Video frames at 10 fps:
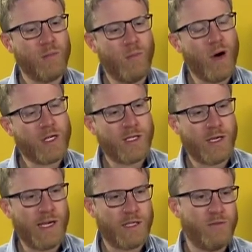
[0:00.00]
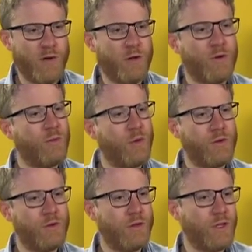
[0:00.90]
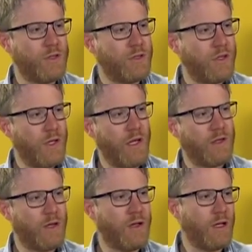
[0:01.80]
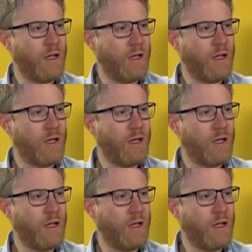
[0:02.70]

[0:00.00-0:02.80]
much less vulnerable to these internal and